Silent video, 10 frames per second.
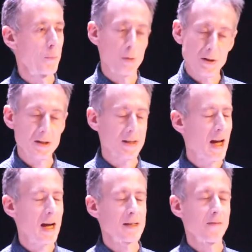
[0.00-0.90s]
Britain
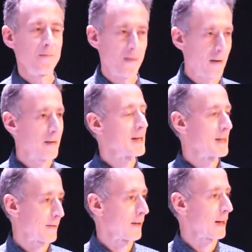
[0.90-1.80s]
today is a very
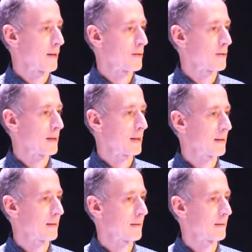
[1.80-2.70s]
different country.
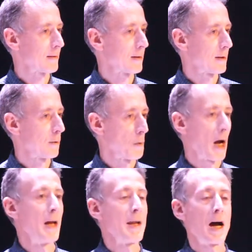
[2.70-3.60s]
We
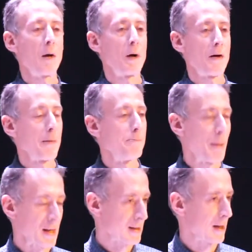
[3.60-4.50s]
are now one of the
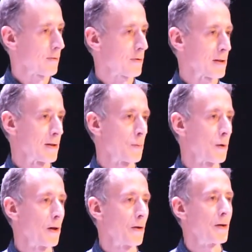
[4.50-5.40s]
best countries in the
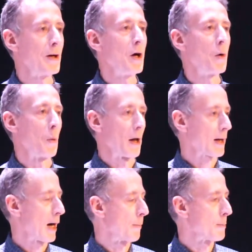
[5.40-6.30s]
world when it
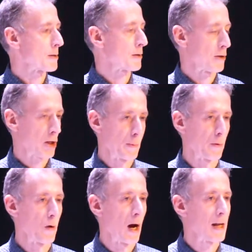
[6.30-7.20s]
comes to the
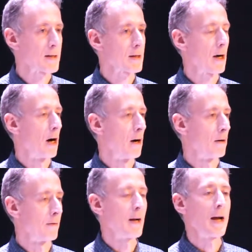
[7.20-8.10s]
human rights
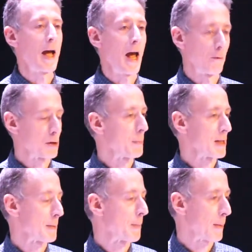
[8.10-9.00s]
of
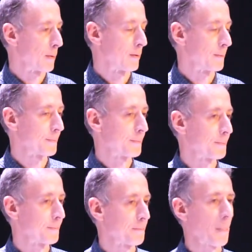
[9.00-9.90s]
LGBT people.
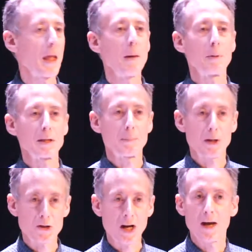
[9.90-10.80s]
But the
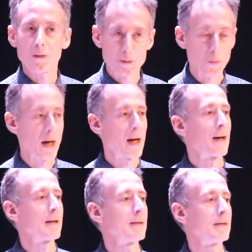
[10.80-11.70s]
picture
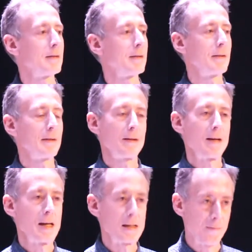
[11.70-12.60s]
elsewhere
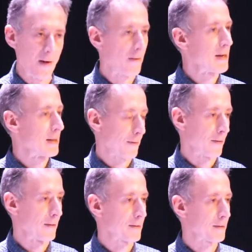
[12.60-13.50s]
is very different.